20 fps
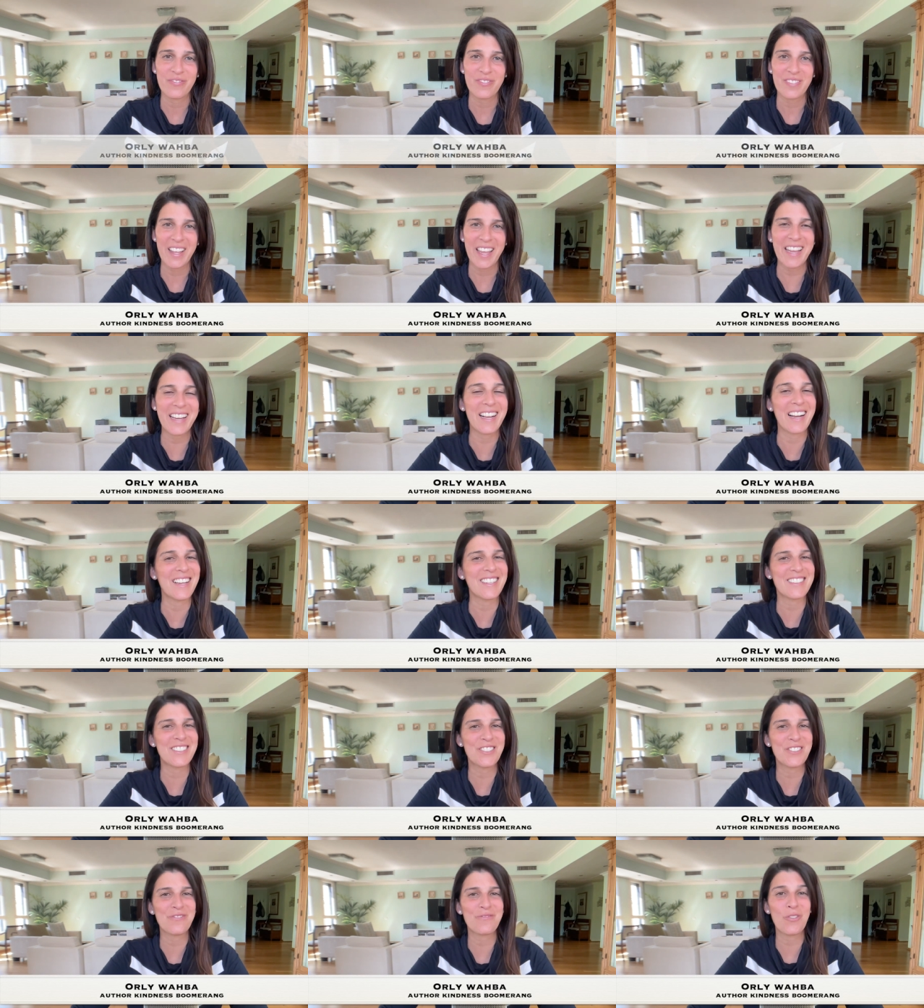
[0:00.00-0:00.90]
Hey
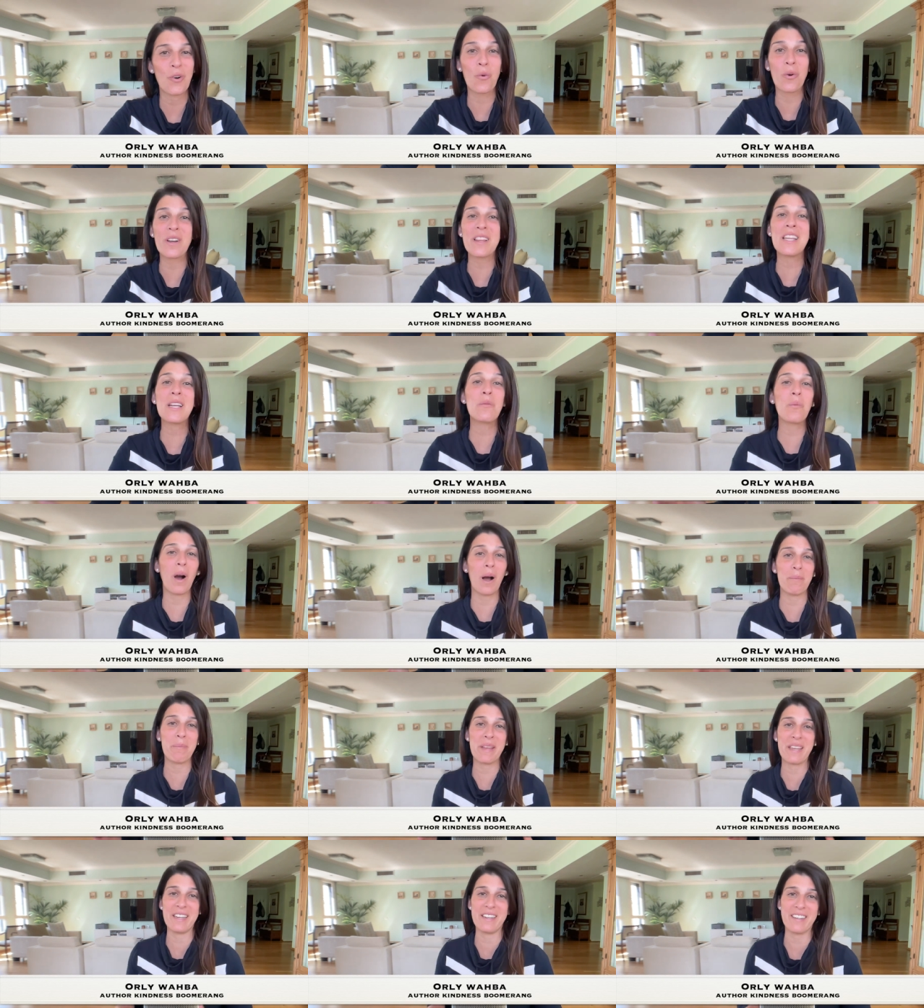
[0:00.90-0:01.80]
guys, Orly
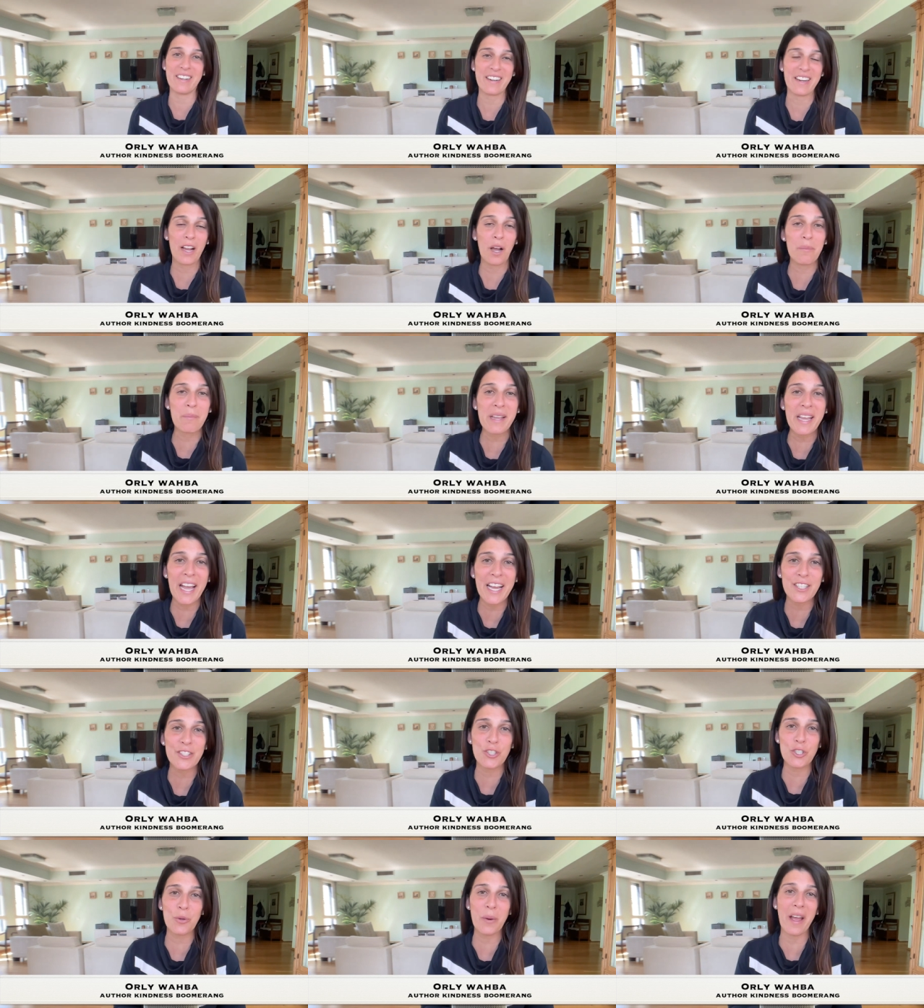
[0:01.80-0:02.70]
Wahba here, coming
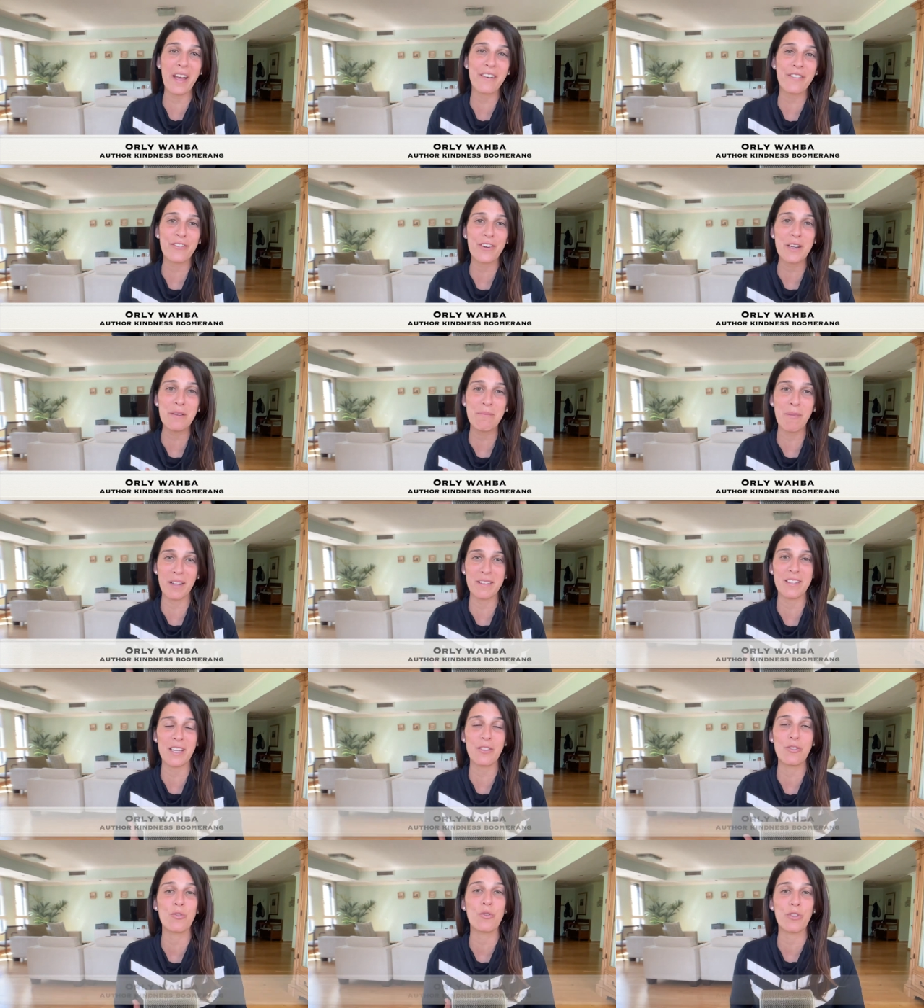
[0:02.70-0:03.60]
at you every
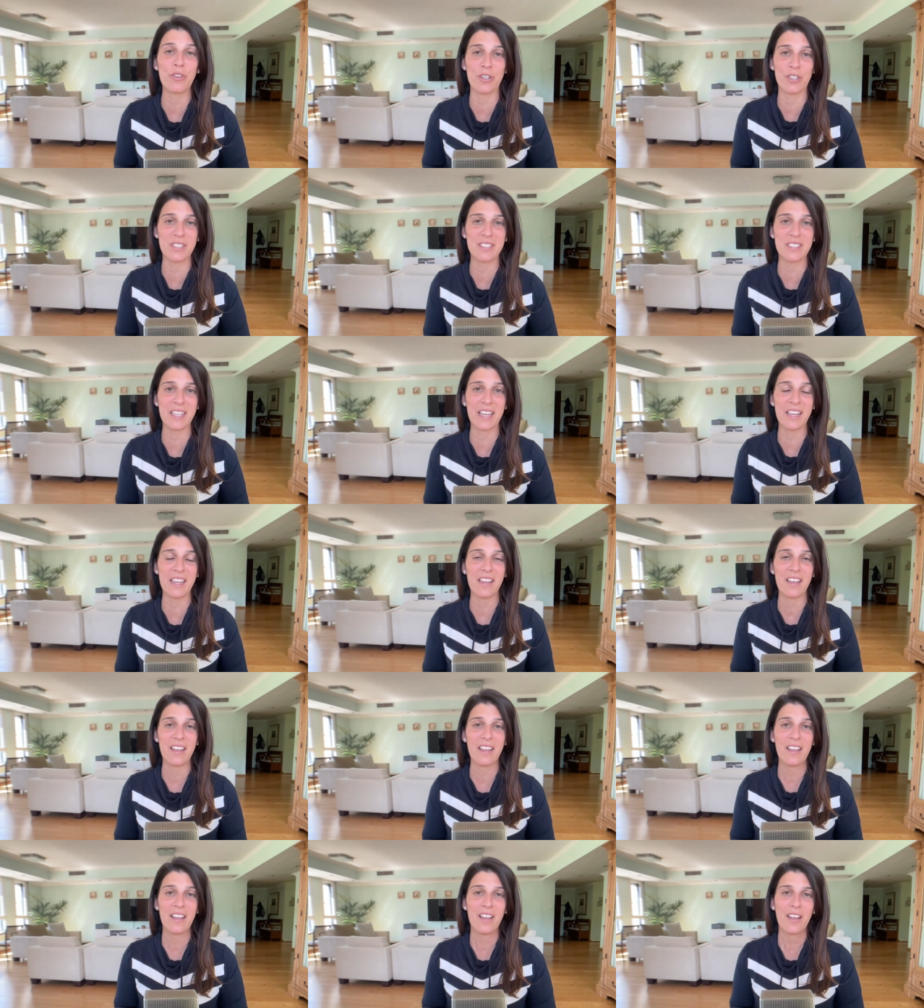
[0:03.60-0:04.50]
Monday through Thursday
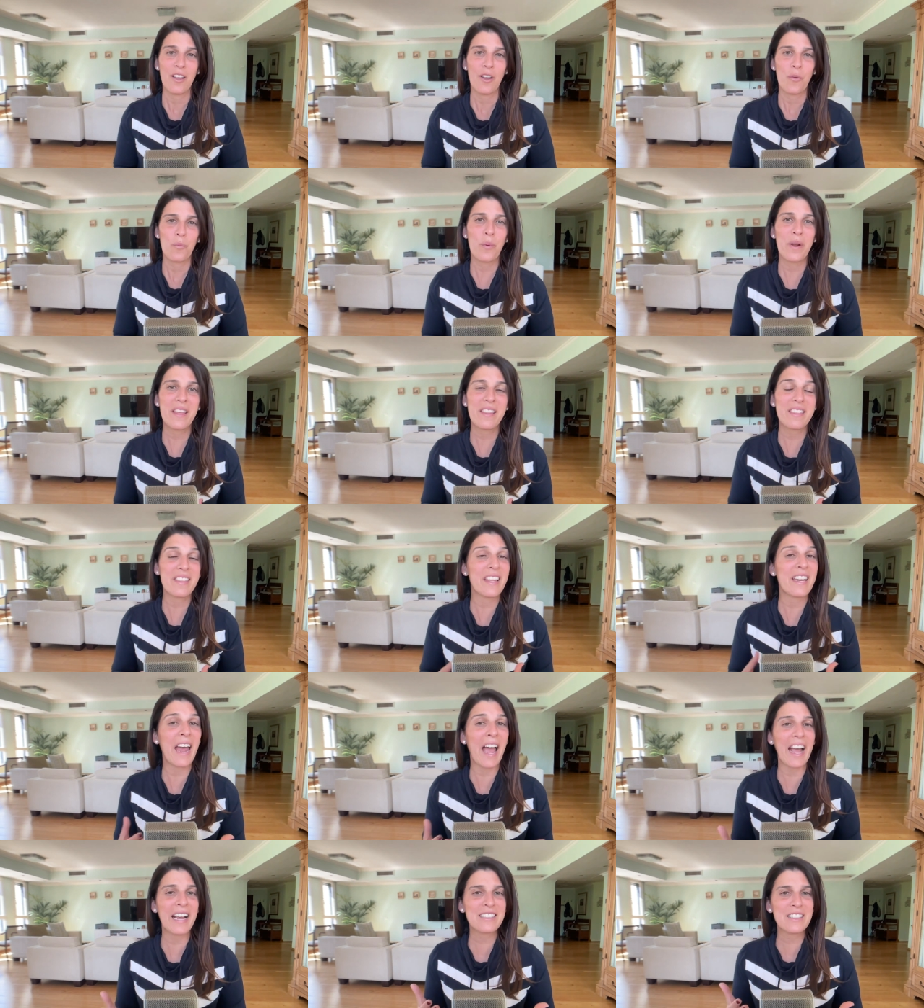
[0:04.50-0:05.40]
with
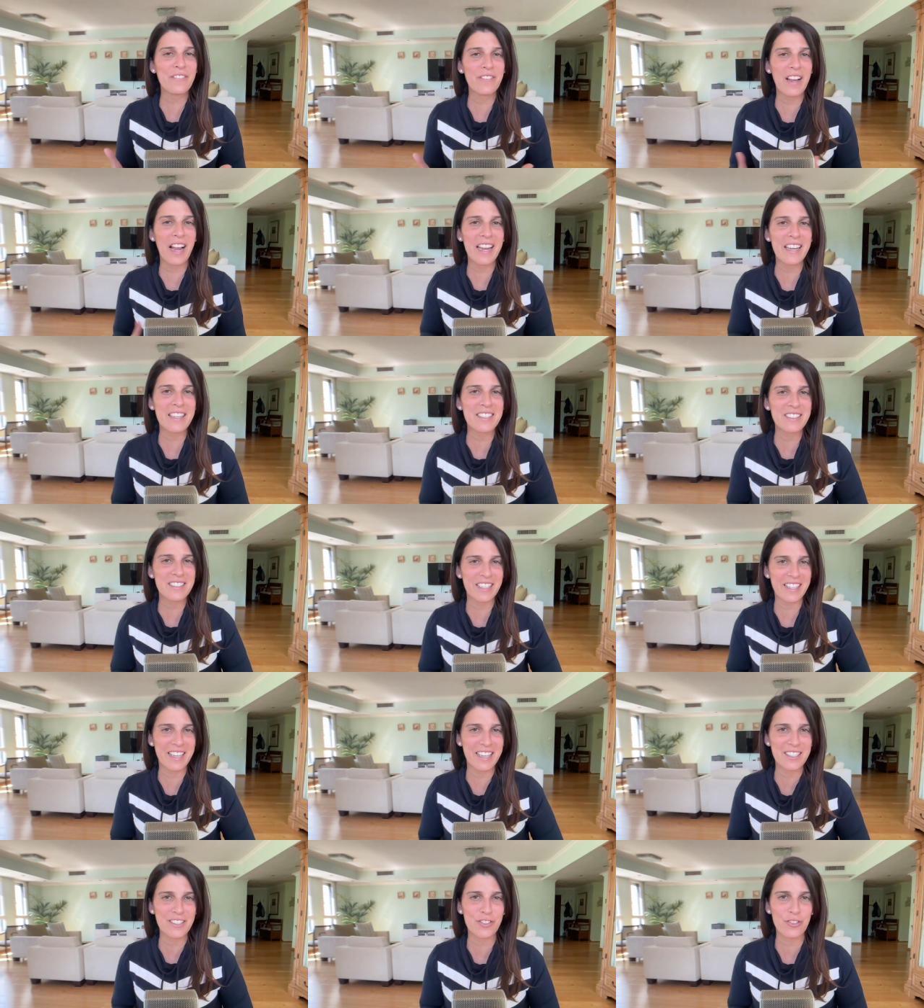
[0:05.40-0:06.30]
an act of kindness to
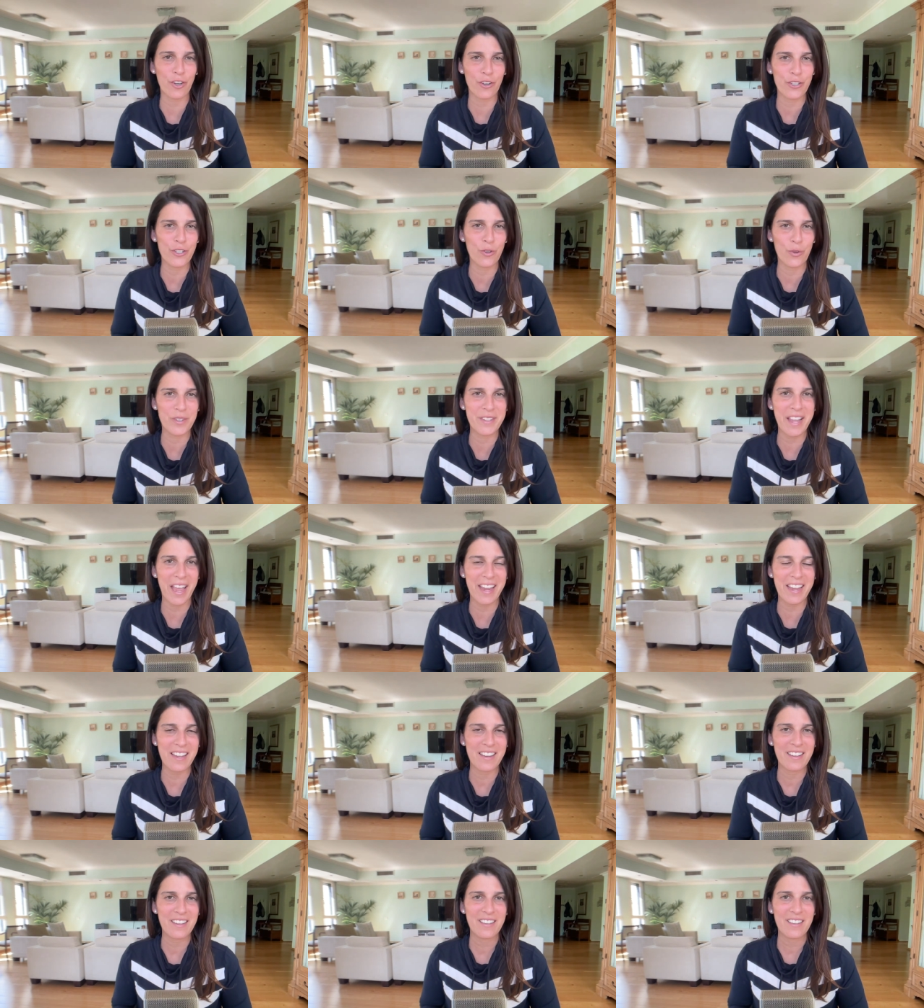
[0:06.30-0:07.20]
kickstart your day.